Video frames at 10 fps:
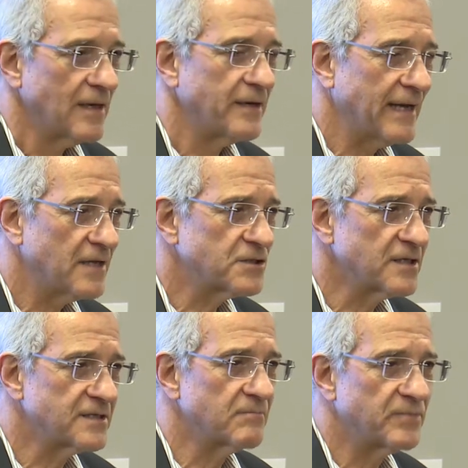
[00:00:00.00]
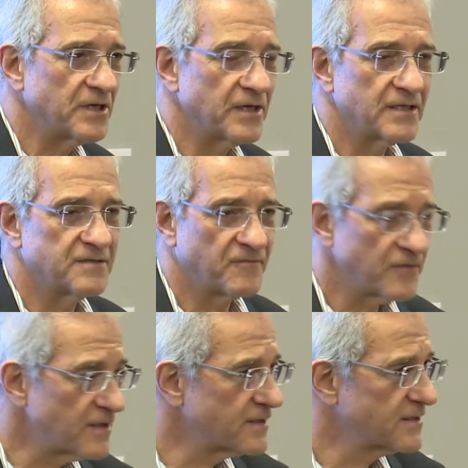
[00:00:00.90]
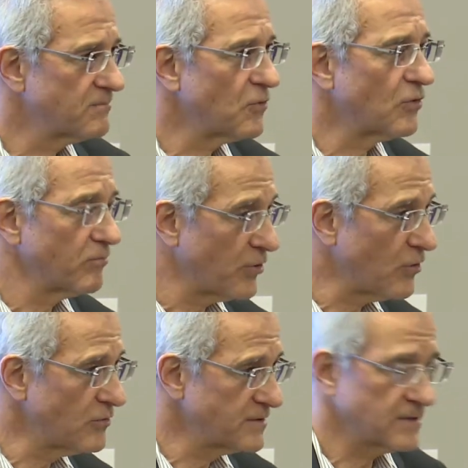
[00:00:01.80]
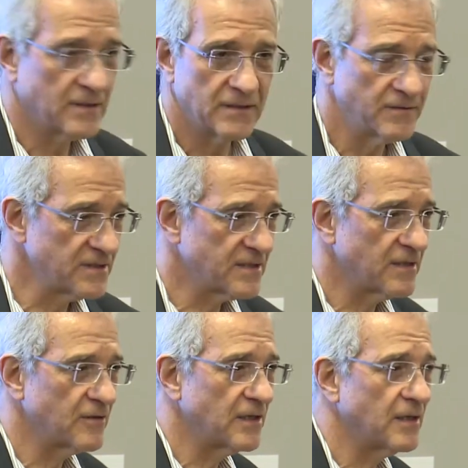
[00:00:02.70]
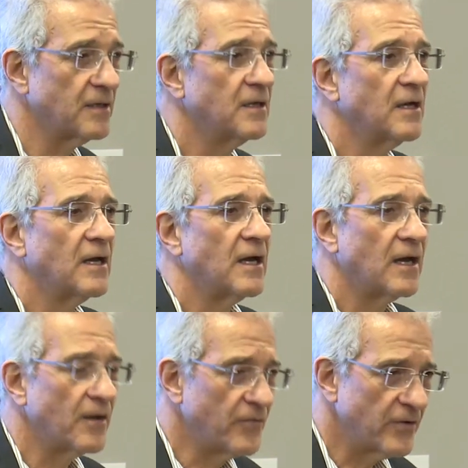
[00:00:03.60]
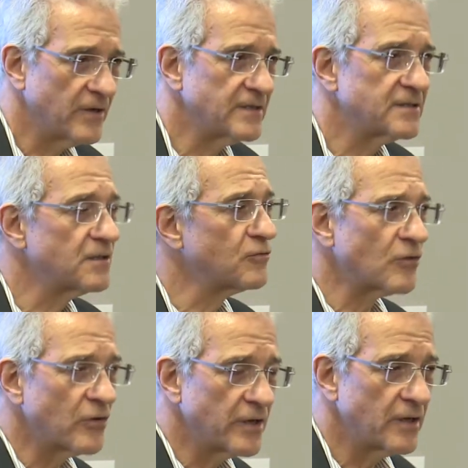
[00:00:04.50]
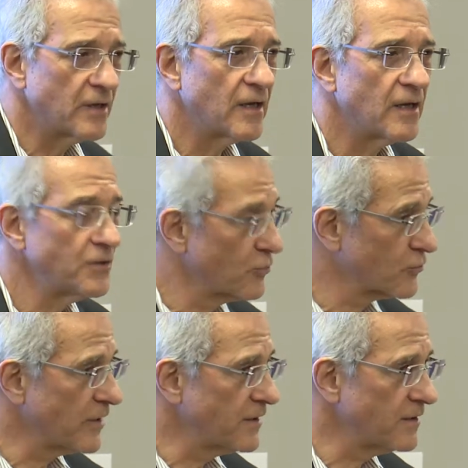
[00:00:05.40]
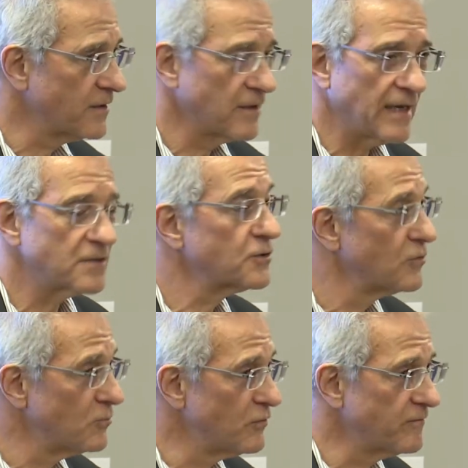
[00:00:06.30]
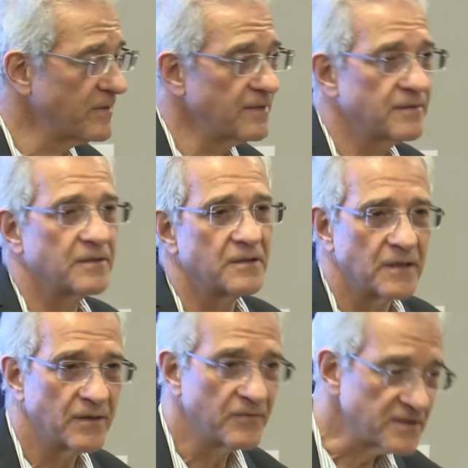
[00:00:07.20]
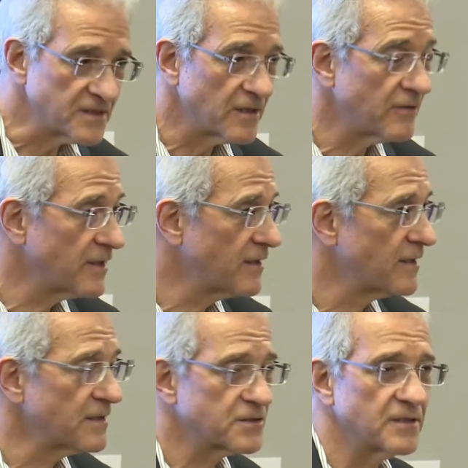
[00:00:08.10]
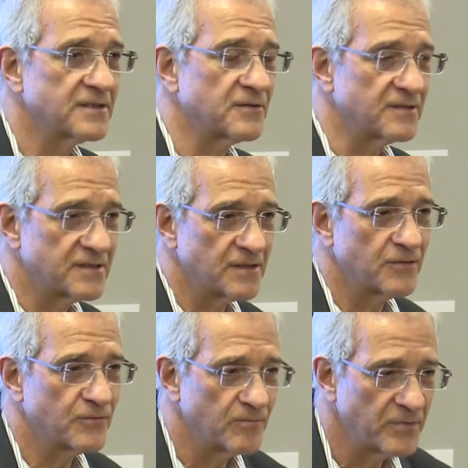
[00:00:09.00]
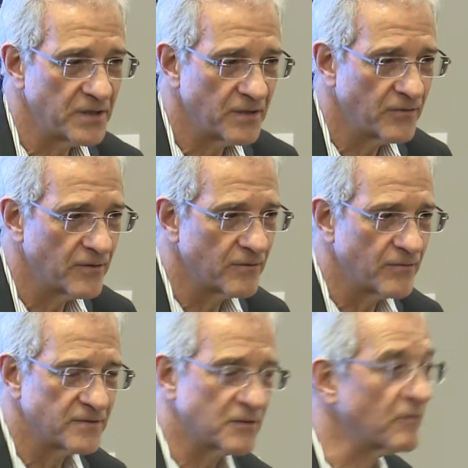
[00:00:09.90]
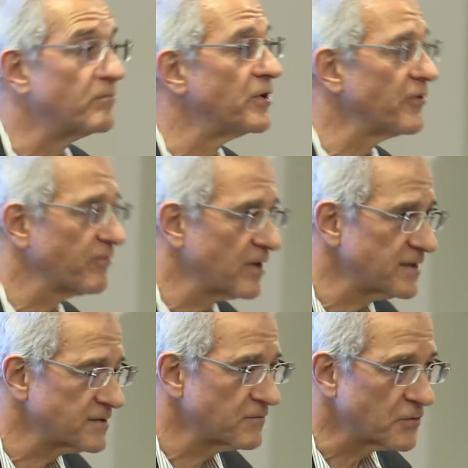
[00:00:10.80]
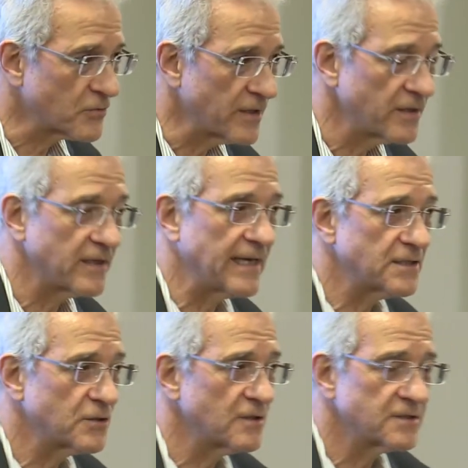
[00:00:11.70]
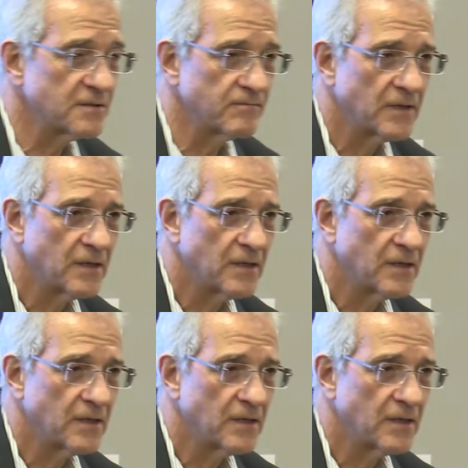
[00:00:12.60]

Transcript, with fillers: Nationalism begins first among Poles in this area. Uh, there is a growing uh, Ukrainian national movement, and uh, this area, Galicia, is considered to be the, the sort of birthplace of Ukrainian nationalism,